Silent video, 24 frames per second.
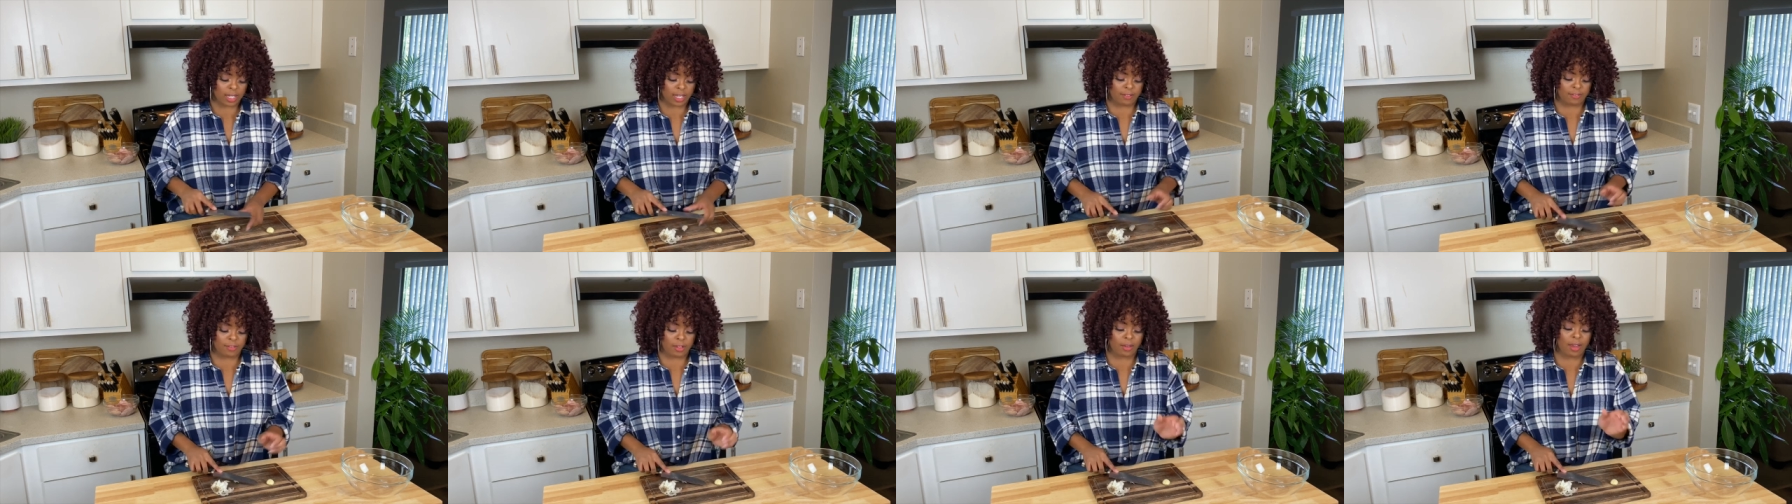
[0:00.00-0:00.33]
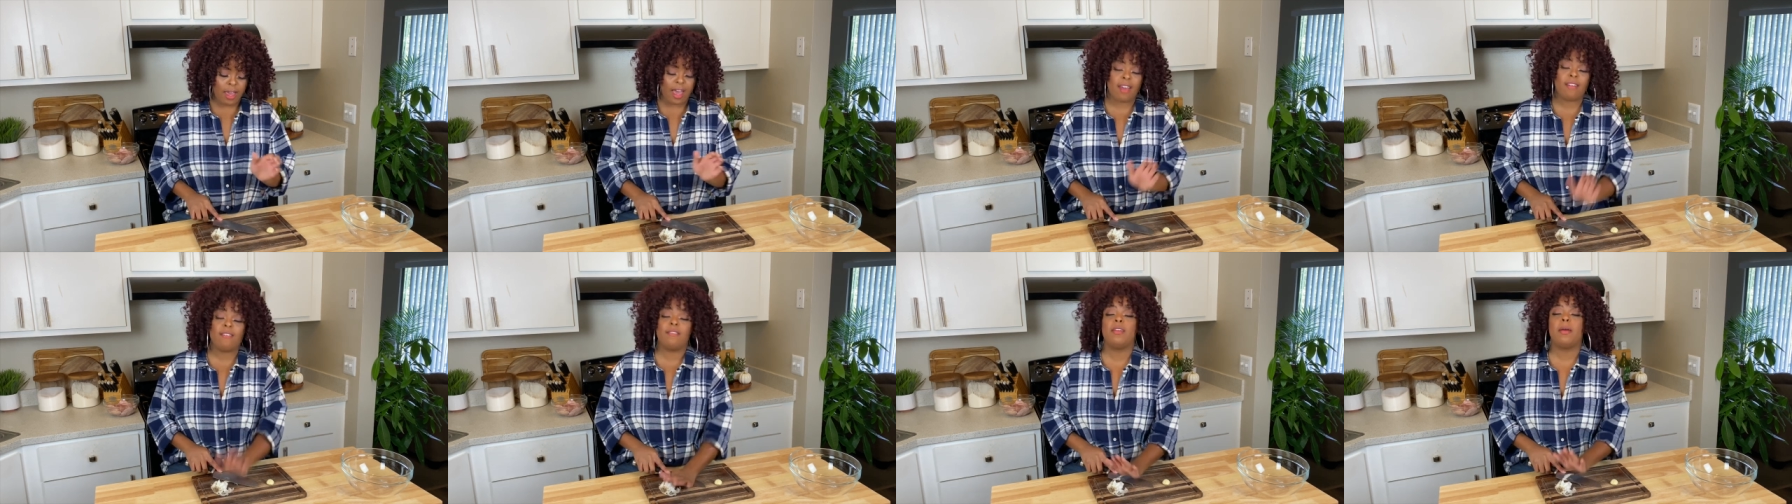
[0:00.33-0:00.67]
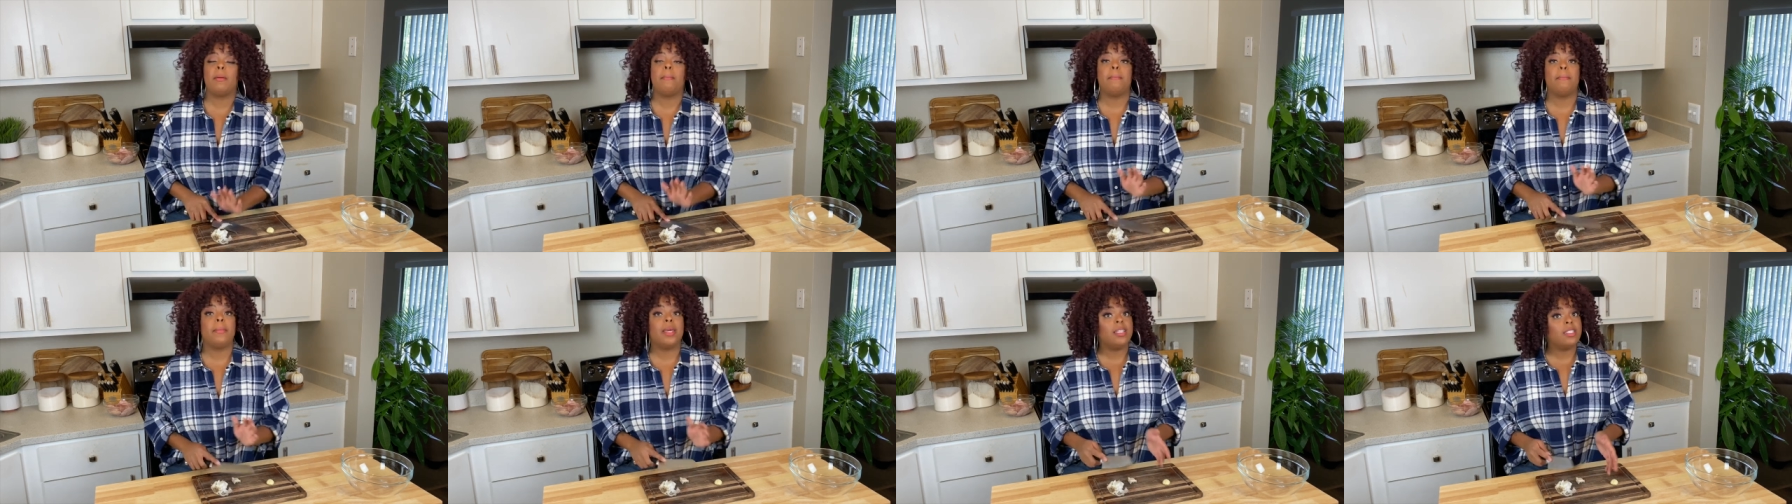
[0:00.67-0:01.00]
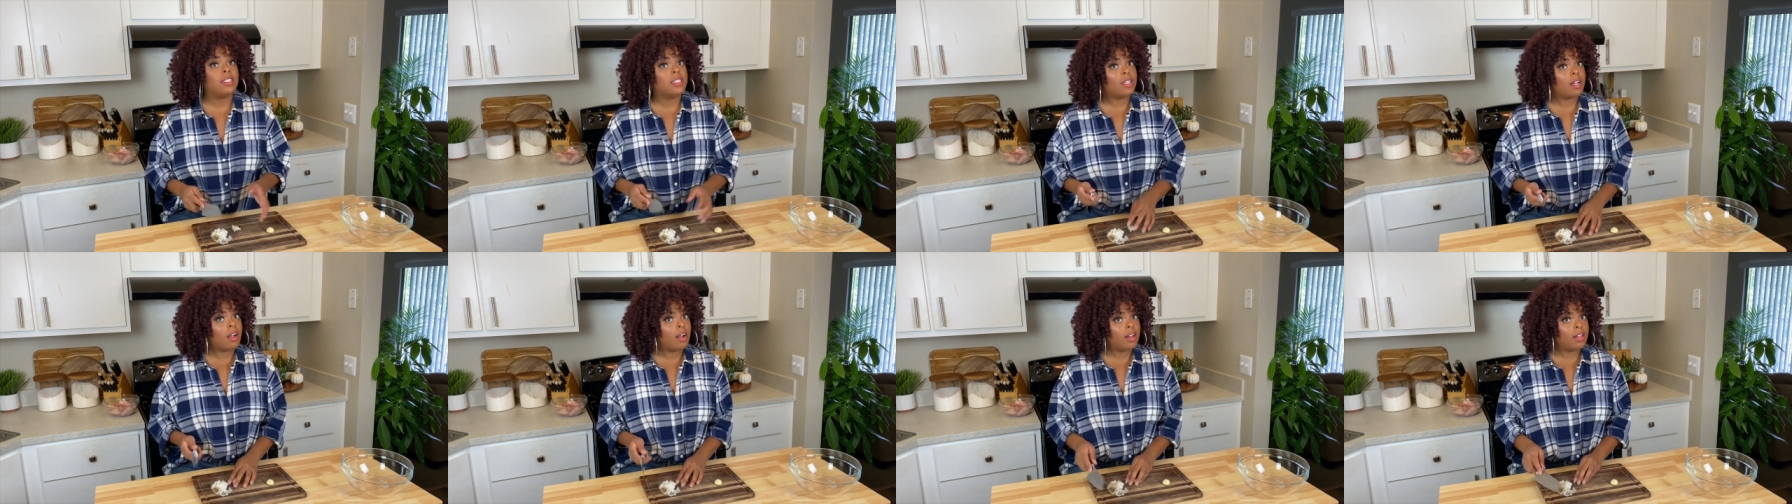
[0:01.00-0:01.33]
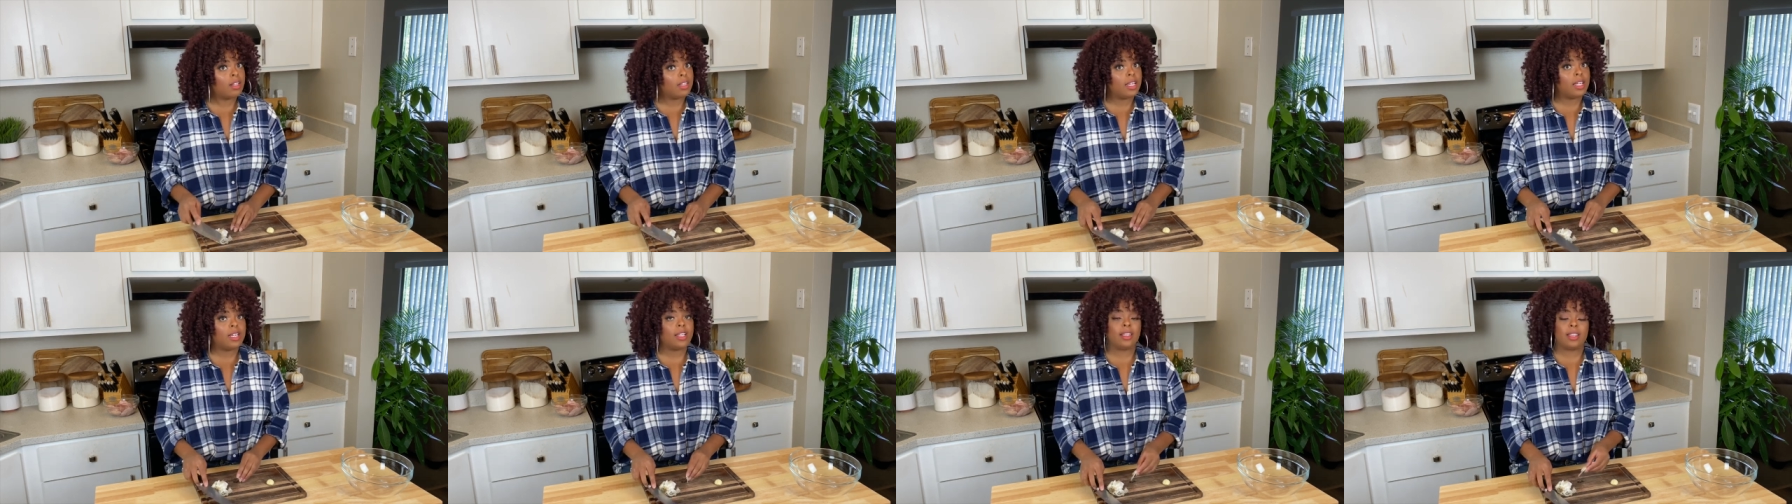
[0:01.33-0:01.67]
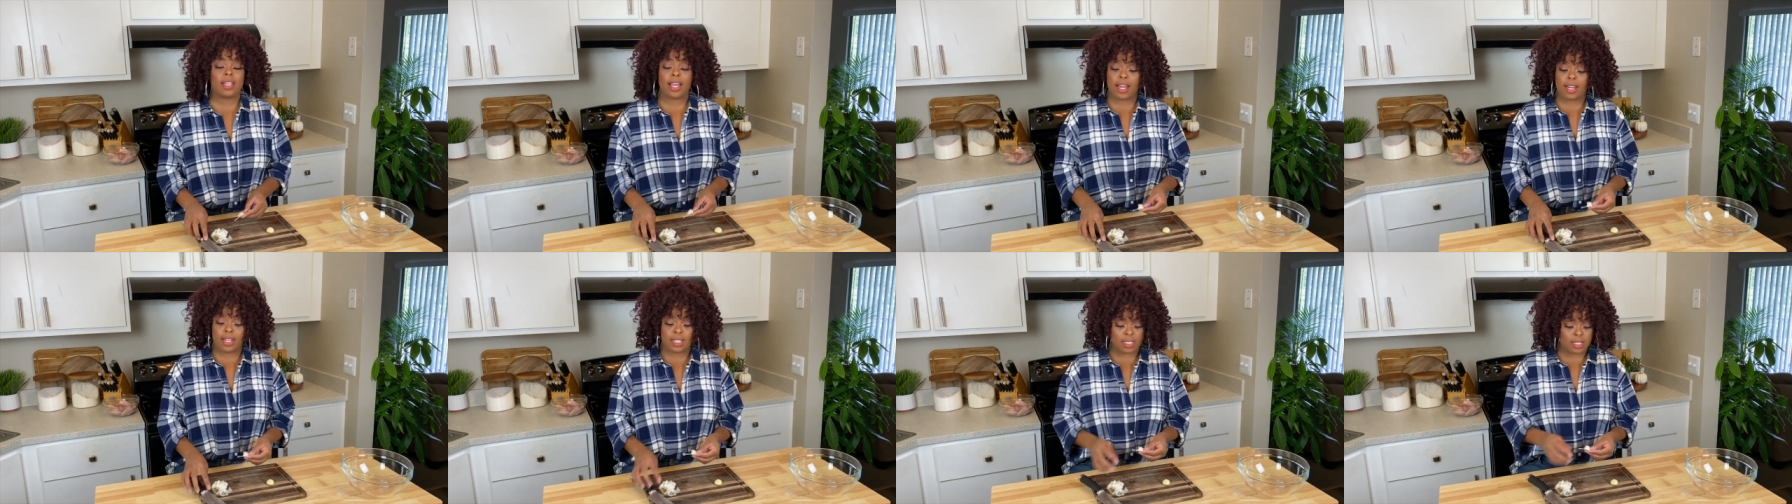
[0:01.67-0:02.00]
If you have minced garlic,
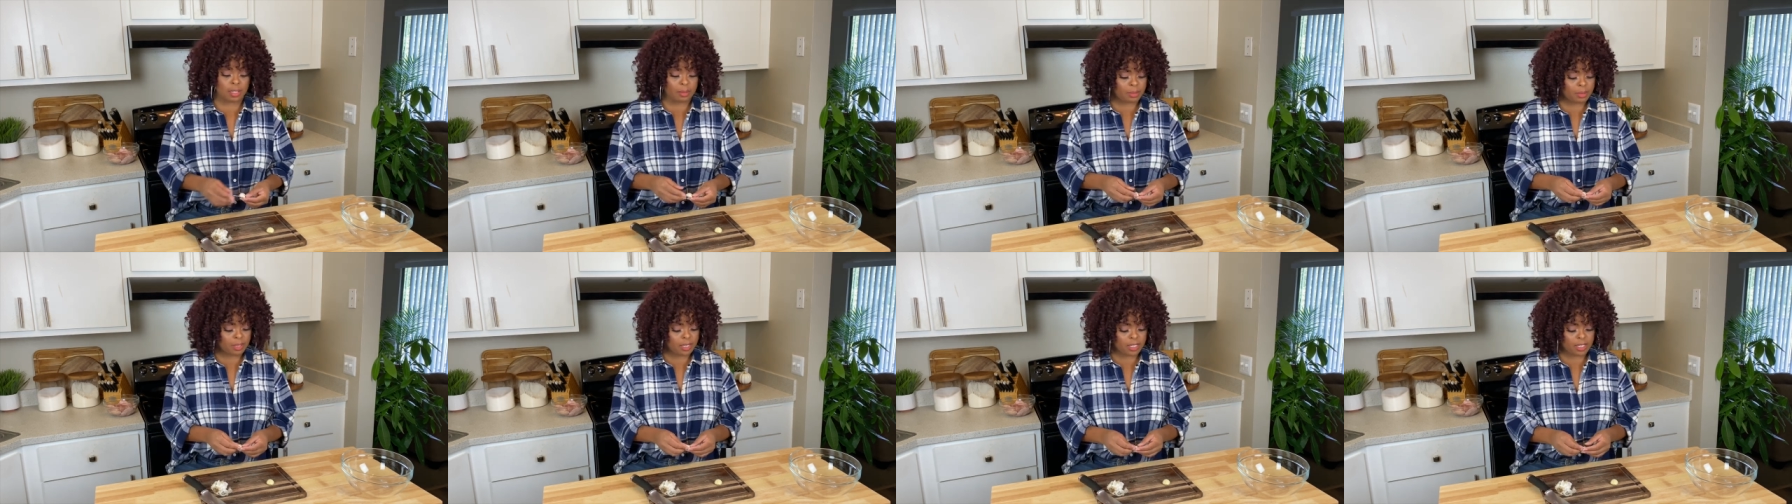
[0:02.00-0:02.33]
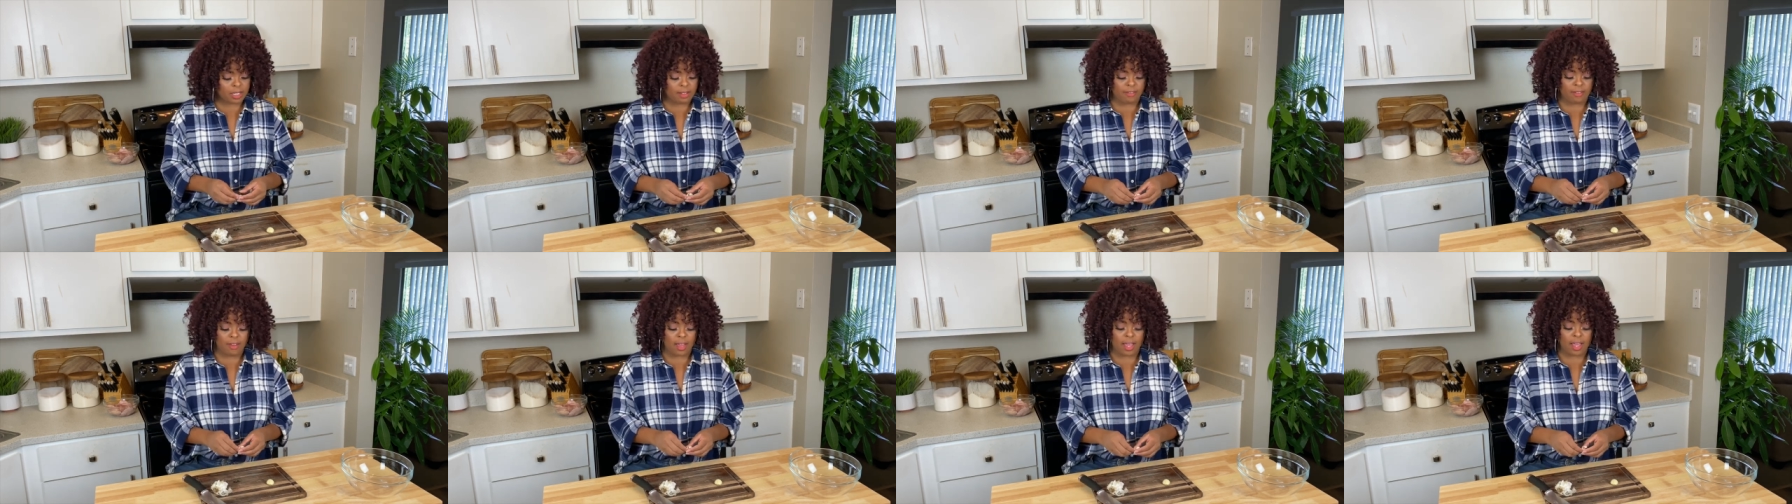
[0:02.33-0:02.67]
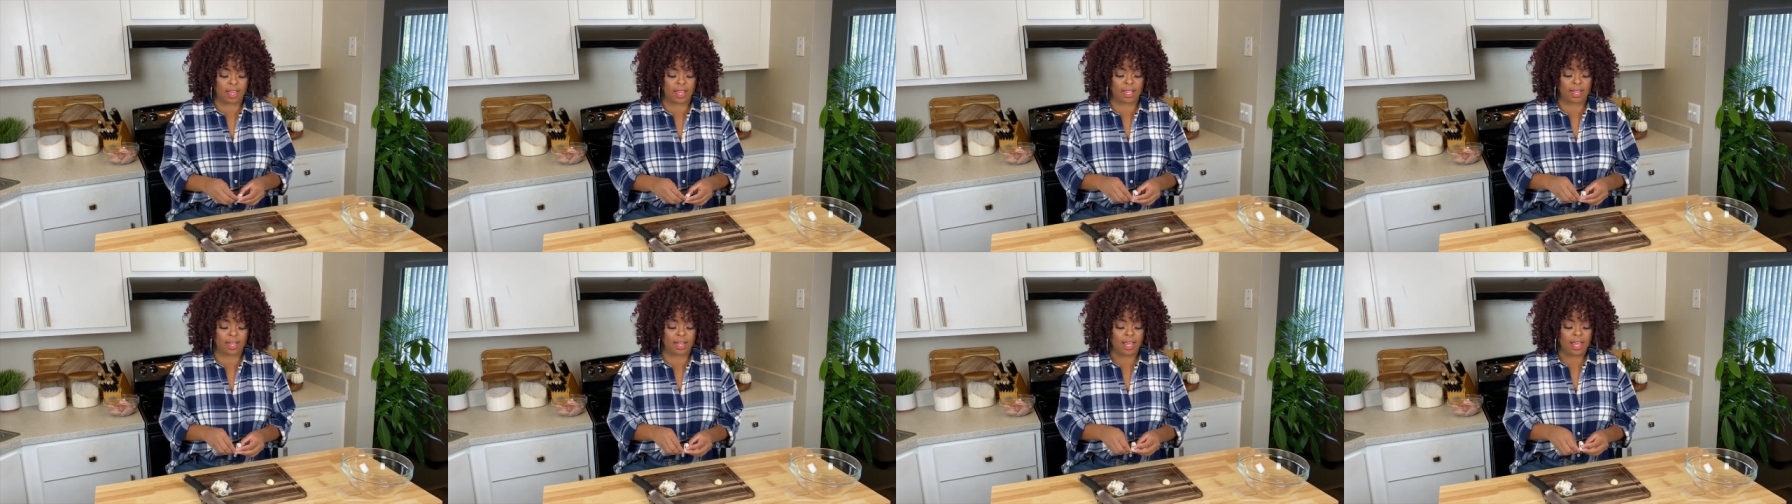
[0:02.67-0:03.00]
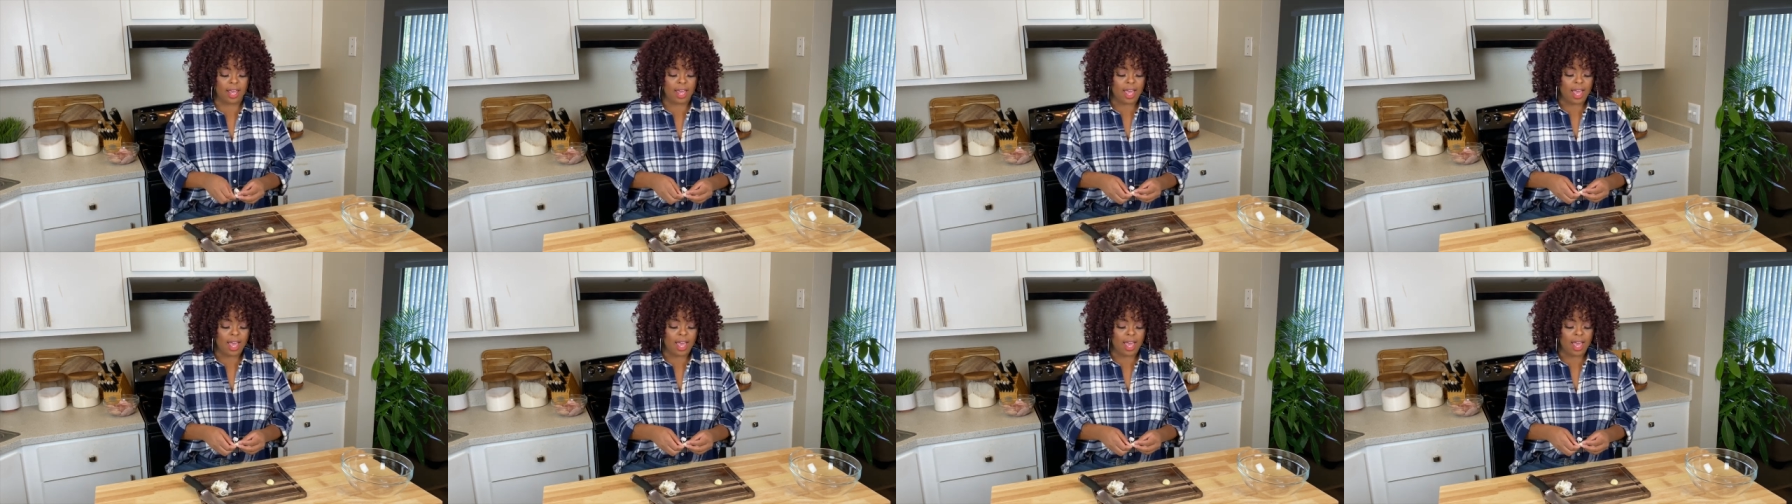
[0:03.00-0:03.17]
that is completely fine.